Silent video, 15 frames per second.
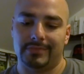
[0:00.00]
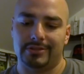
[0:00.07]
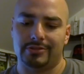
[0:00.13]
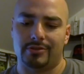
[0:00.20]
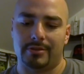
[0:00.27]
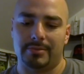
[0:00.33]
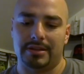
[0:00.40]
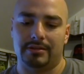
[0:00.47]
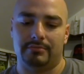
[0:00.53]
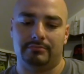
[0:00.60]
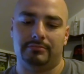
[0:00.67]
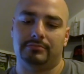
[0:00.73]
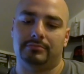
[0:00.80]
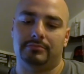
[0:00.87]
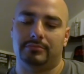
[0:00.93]
So I mean,
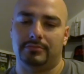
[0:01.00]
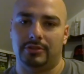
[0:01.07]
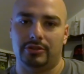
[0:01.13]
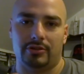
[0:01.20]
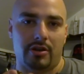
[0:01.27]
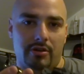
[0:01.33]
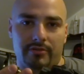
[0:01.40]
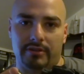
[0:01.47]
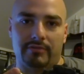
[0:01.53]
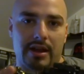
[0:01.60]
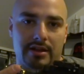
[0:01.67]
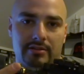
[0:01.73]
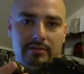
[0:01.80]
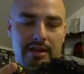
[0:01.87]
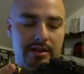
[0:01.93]
you're already
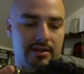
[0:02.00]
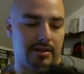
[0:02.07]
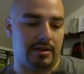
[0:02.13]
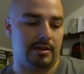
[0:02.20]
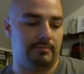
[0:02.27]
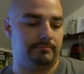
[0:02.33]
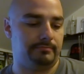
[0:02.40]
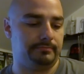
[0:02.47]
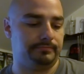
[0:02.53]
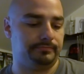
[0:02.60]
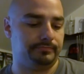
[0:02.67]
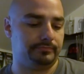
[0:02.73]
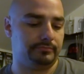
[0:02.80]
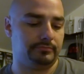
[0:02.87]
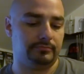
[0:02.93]
regulating it.
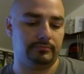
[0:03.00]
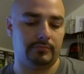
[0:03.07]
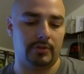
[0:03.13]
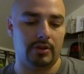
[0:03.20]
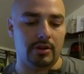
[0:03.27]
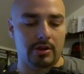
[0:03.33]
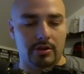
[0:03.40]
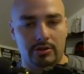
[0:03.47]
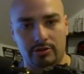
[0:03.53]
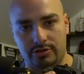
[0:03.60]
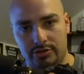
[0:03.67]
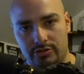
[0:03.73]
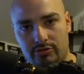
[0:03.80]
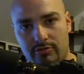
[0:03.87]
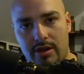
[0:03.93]
You're
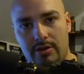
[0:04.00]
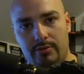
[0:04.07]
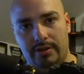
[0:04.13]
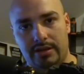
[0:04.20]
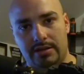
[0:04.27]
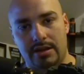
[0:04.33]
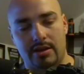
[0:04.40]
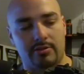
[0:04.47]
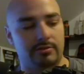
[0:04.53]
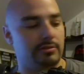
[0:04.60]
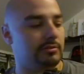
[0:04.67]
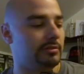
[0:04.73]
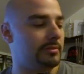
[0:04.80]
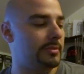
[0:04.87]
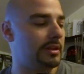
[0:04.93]
just chronoing it
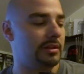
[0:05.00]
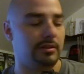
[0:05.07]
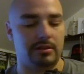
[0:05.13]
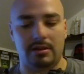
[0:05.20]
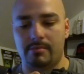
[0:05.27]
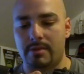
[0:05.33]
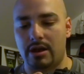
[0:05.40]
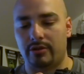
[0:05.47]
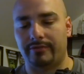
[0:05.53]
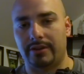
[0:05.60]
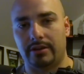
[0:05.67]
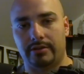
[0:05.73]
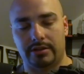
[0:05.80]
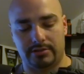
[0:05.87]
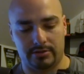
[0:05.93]
down, limiting the amount of
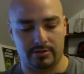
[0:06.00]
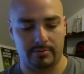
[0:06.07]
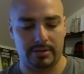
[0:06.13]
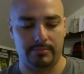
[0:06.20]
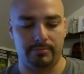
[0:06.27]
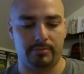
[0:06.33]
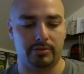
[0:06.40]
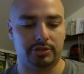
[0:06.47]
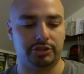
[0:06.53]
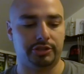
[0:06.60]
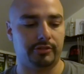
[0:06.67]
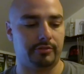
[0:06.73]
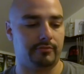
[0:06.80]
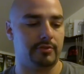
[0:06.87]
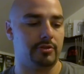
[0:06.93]
air that's going to be
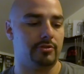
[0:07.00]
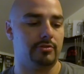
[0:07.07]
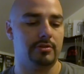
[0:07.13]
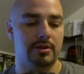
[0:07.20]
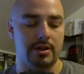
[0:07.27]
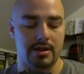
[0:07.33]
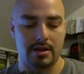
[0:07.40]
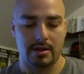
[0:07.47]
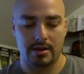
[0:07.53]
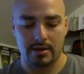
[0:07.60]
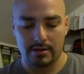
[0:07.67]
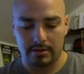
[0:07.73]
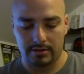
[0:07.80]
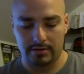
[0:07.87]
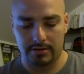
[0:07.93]
pushed through.
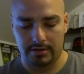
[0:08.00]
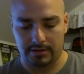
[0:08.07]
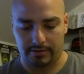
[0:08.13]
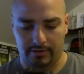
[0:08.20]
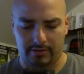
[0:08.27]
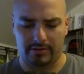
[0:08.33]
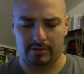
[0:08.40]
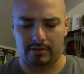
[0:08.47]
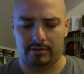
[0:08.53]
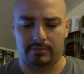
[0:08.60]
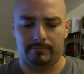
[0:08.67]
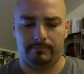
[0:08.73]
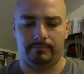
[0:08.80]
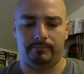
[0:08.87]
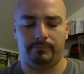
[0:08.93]
The